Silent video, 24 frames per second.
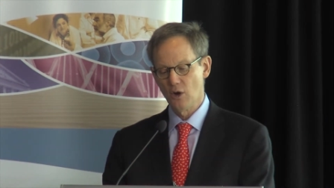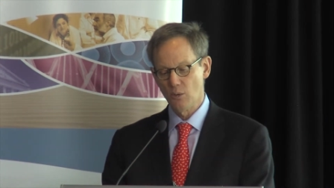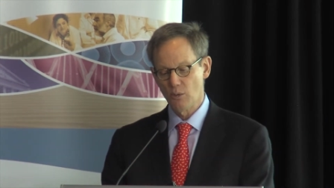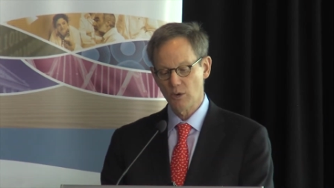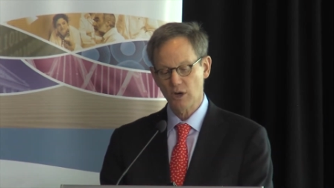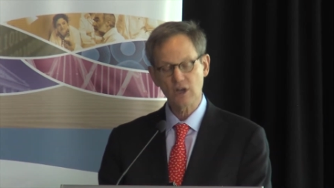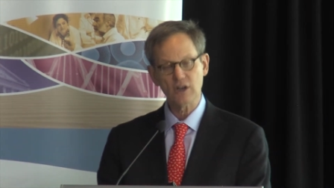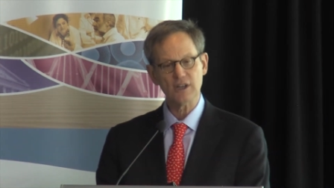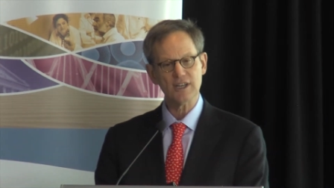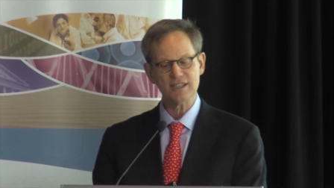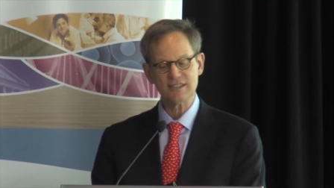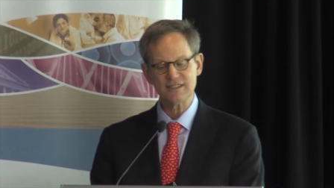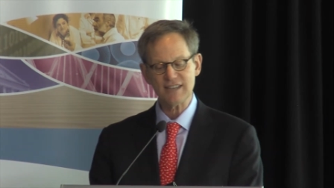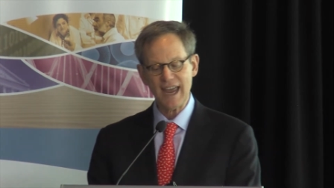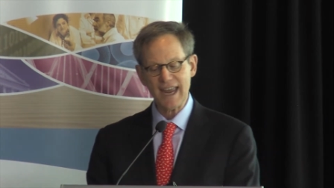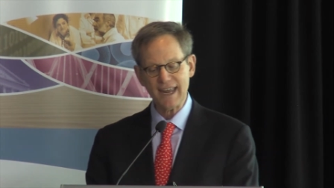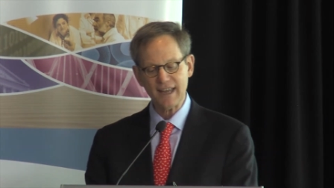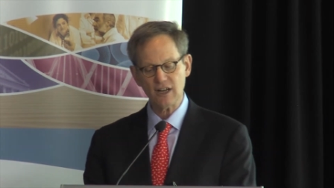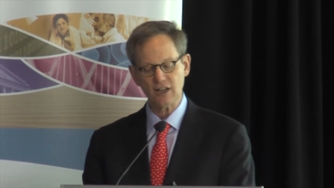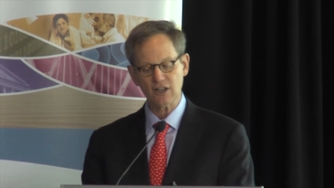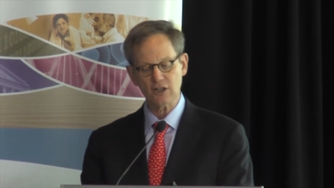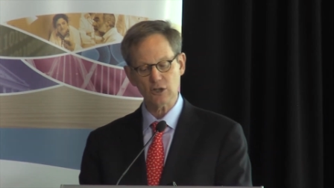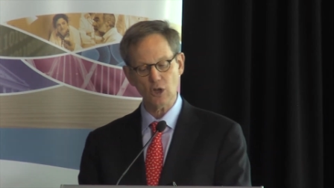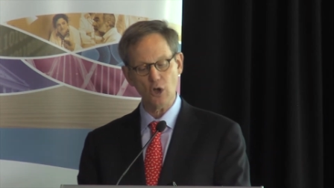We're going to
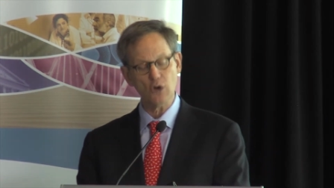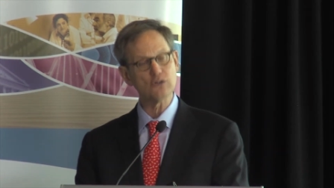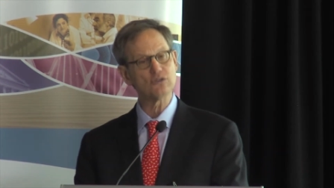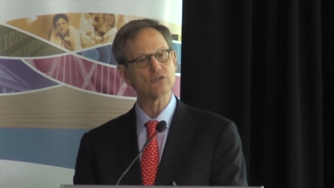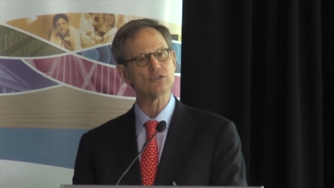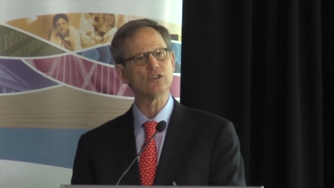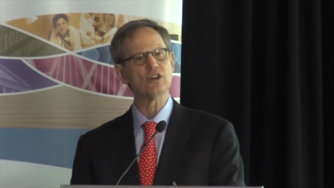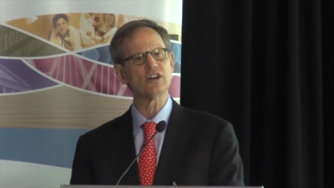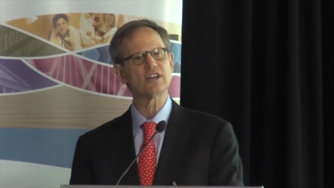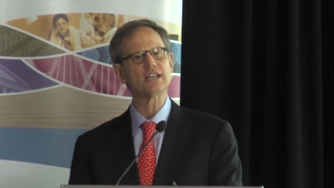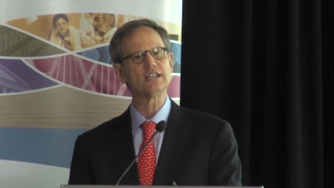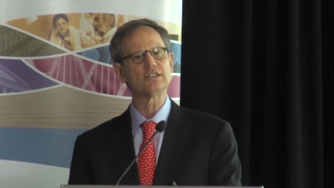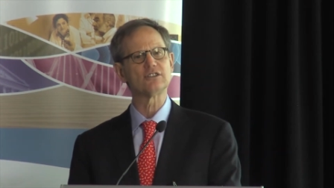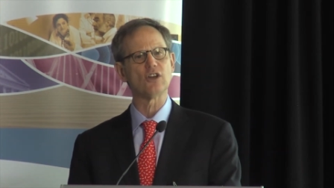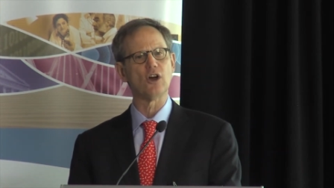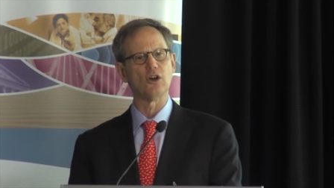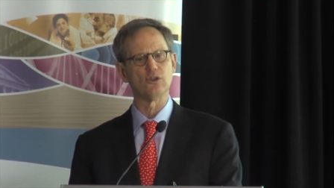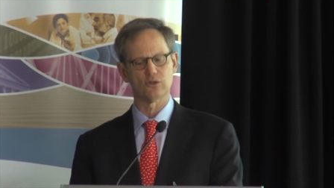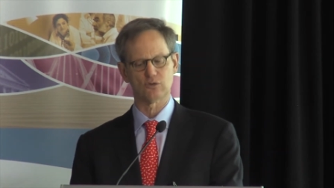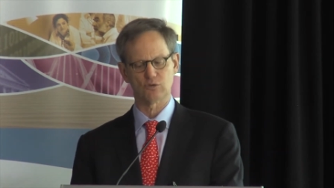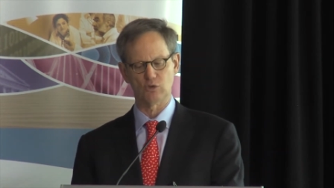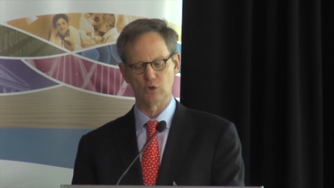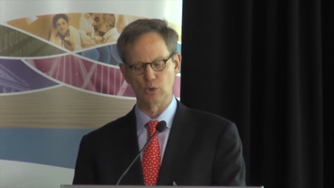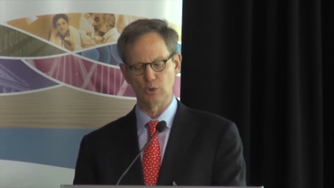take a close look at
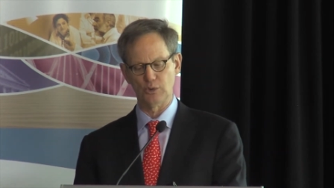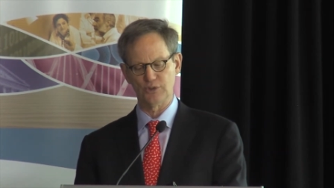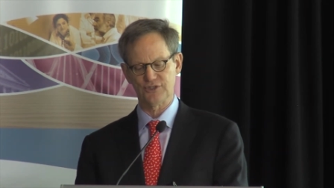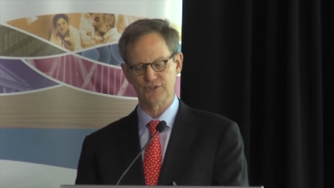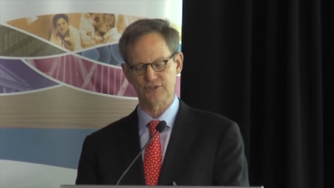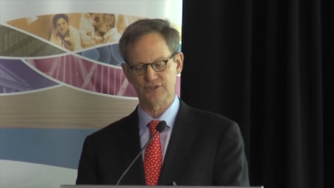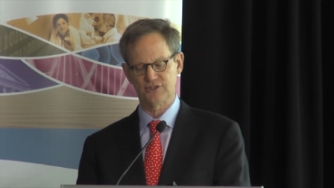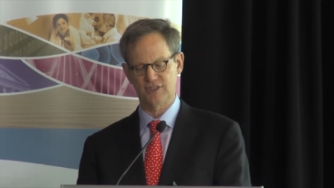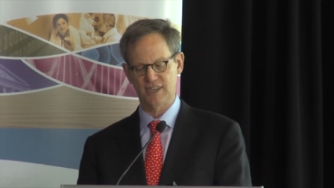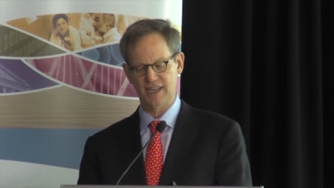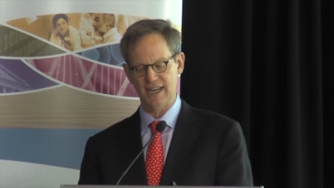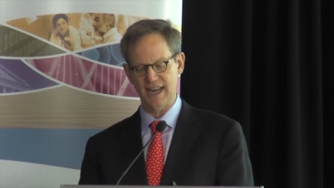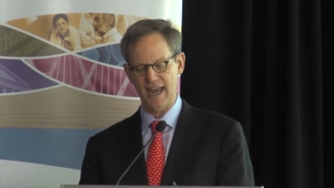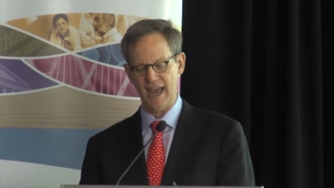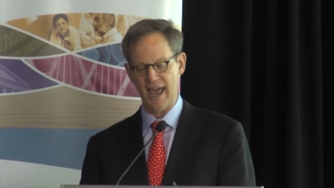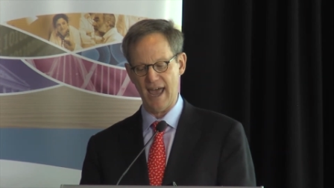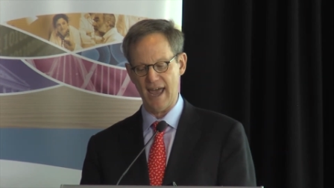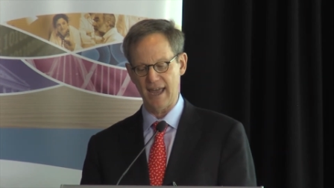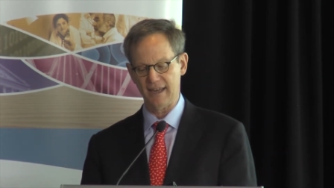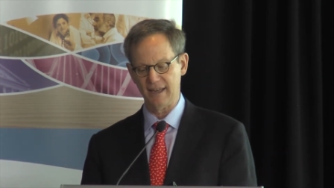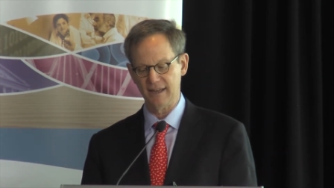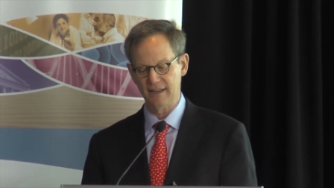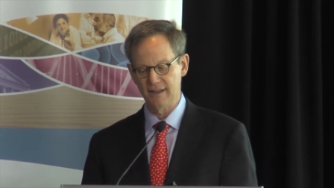those rules today.